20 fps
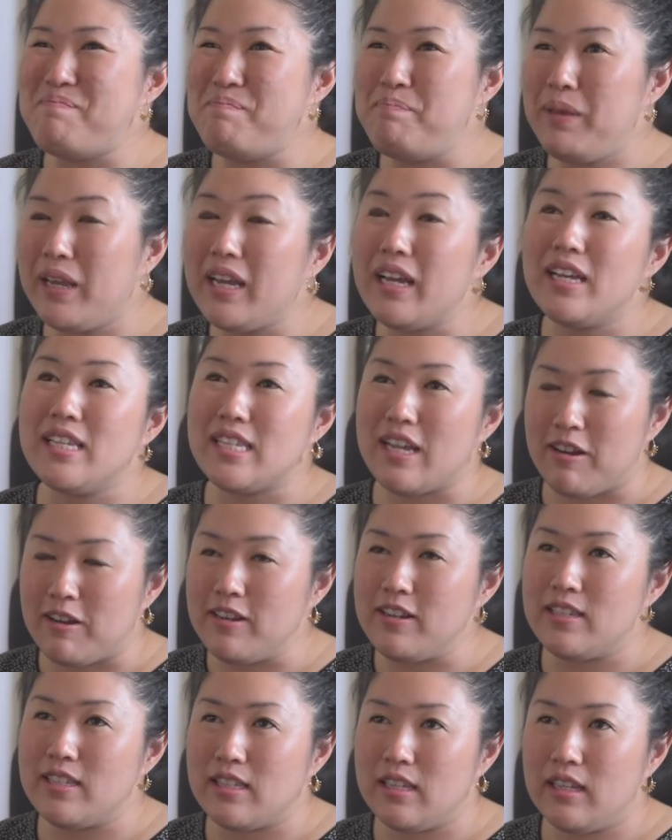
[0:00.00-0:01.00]
Because
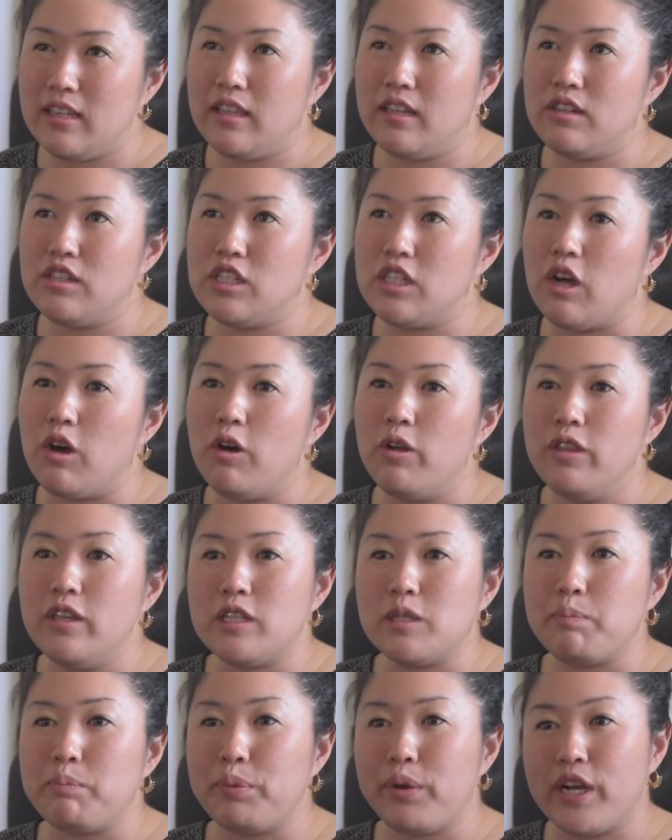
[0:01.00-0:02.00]
honestly, there's all
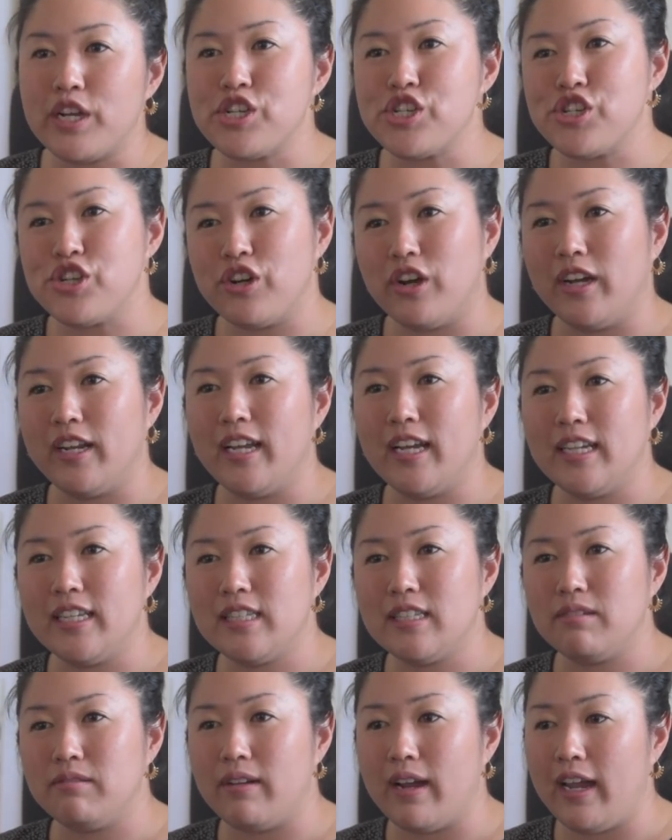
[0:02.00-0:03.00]
this pressure on
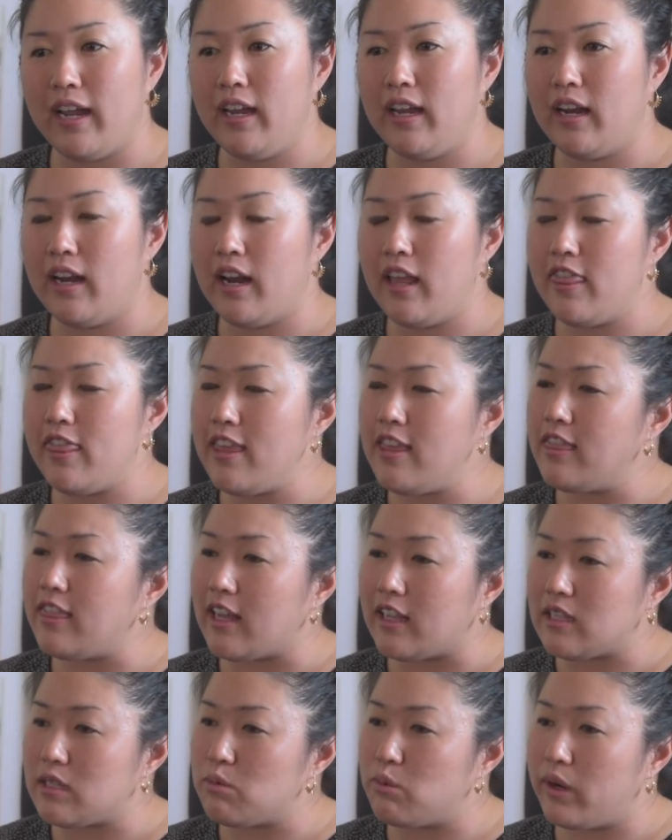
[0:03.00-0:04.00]
us, right? And I think
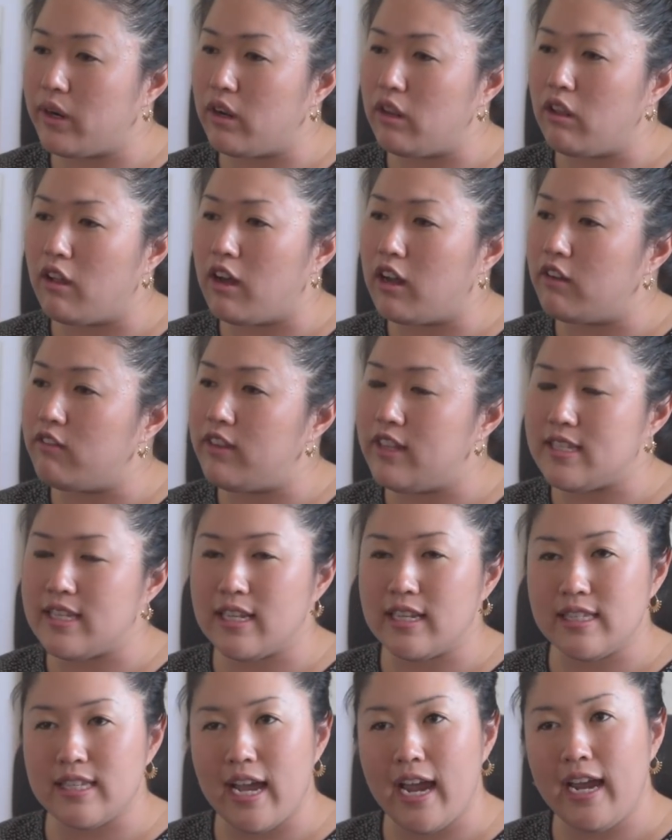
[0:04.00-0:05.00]
that's where a lot of this
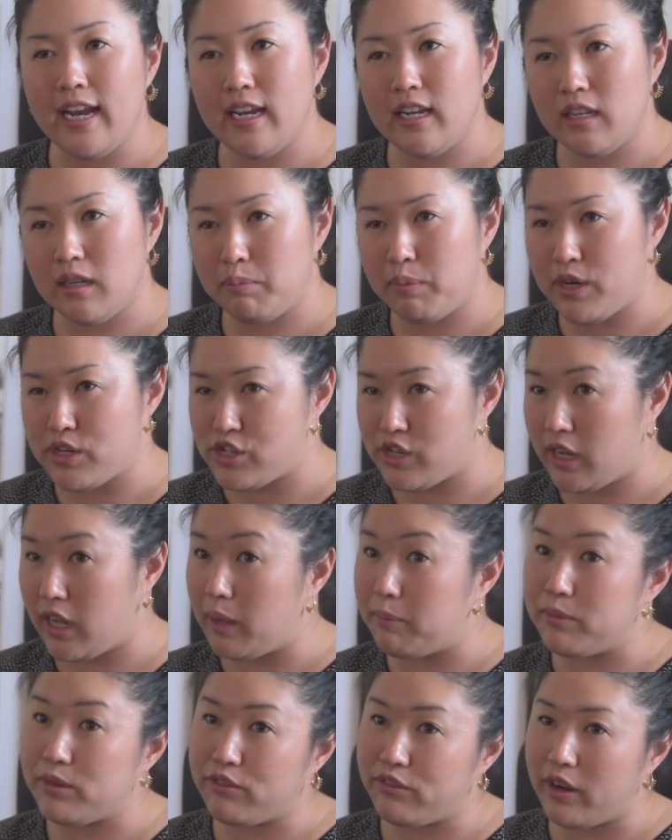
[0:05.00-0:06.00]
anxiety and depression
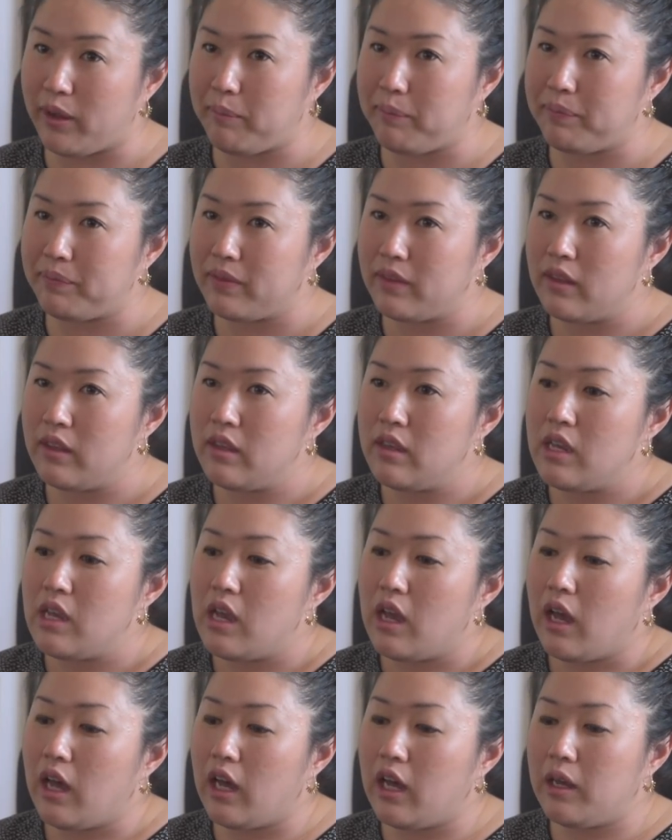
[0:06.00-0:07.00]
comes from.
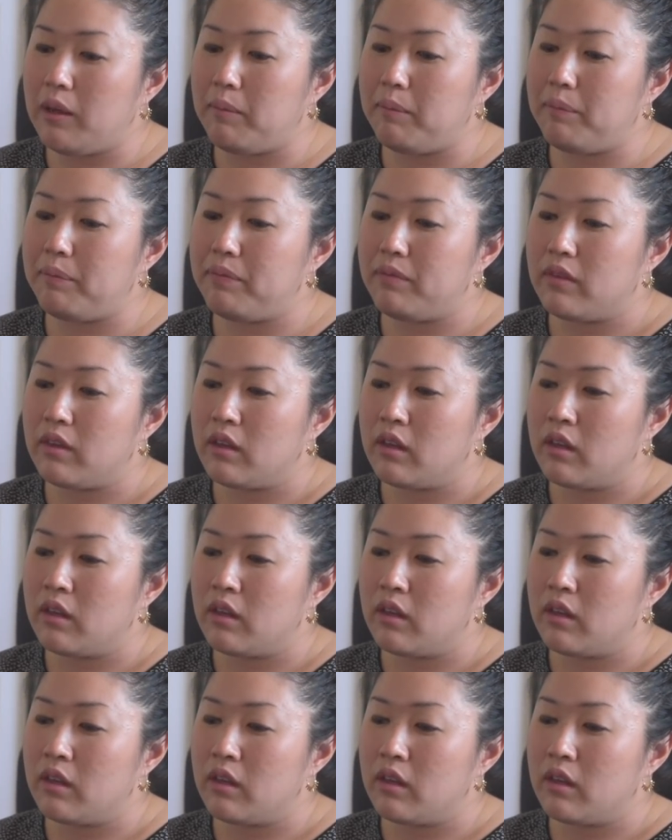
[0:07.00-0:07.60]
You